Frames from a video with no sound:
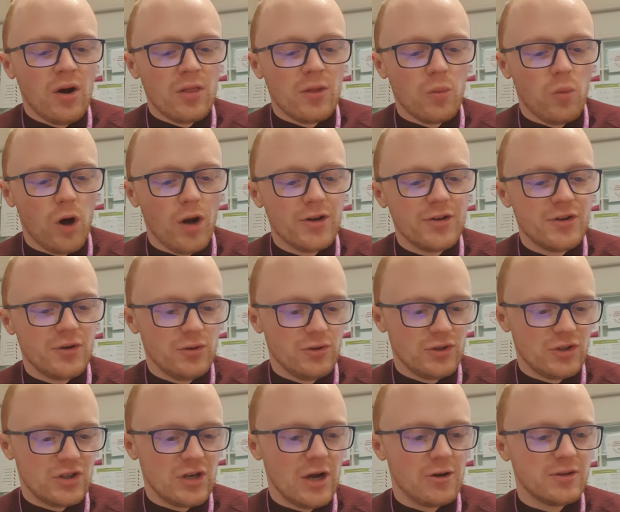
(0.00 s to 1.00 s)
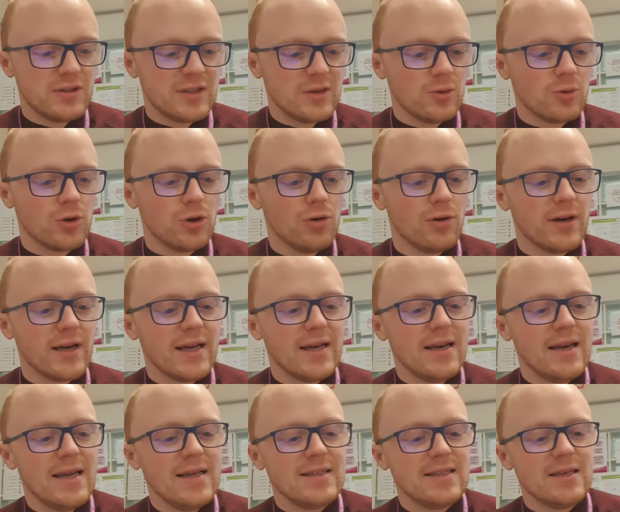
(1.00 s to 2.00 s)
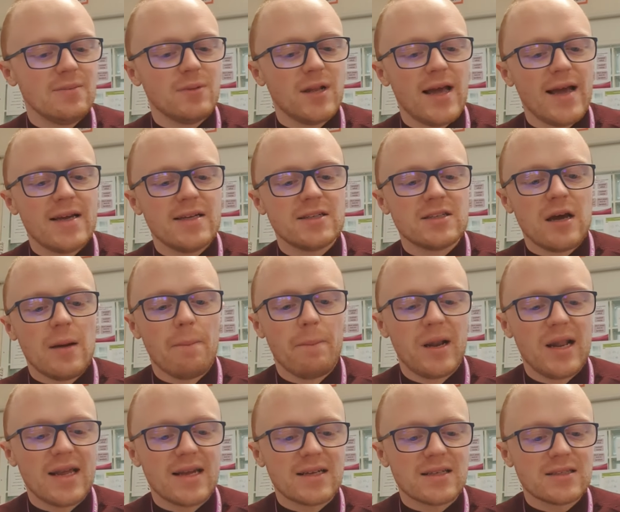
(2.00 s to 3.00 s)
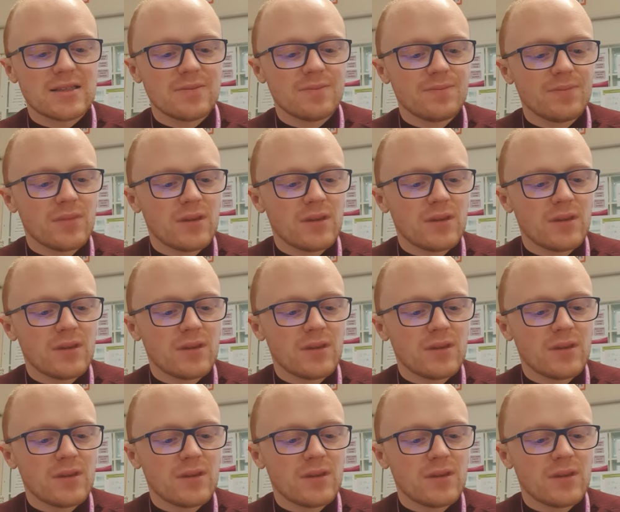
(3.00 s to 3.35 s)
the one whose snow still clung in knee-deep layers, and blinked.